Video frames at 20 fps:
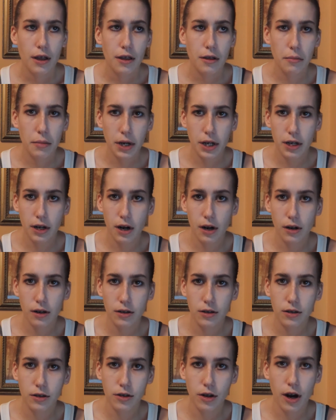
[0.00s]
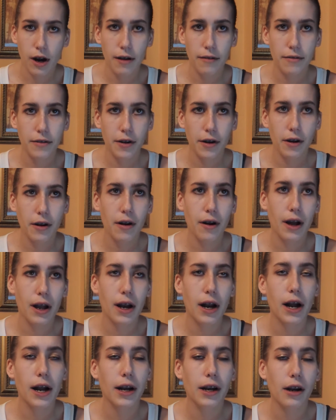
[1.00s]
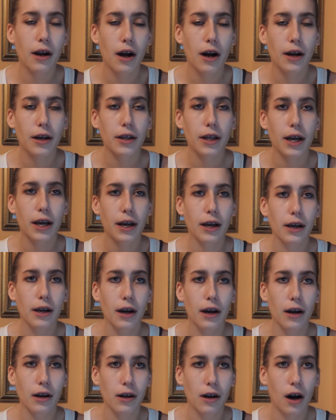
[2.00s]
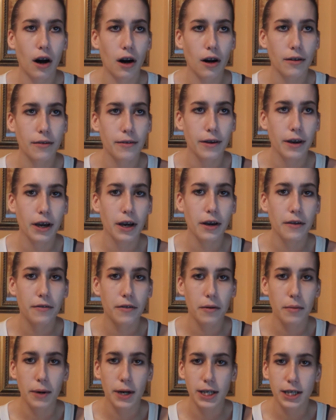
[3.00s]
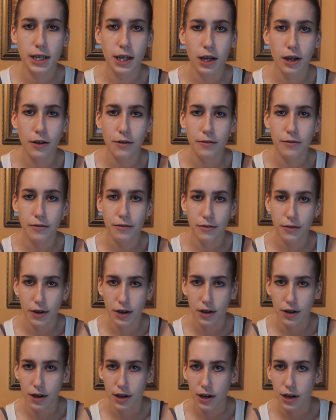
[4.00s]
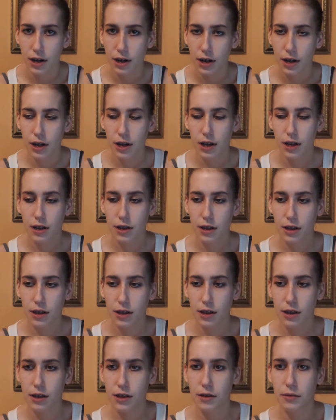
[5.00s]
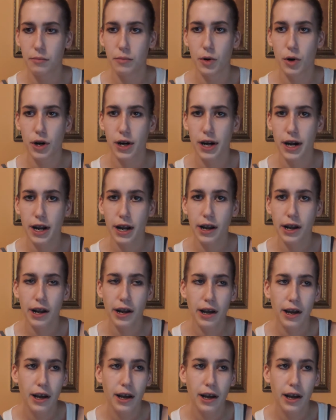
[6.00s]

McDonald's drive-thru and I'd got a coffee for myself for the morning,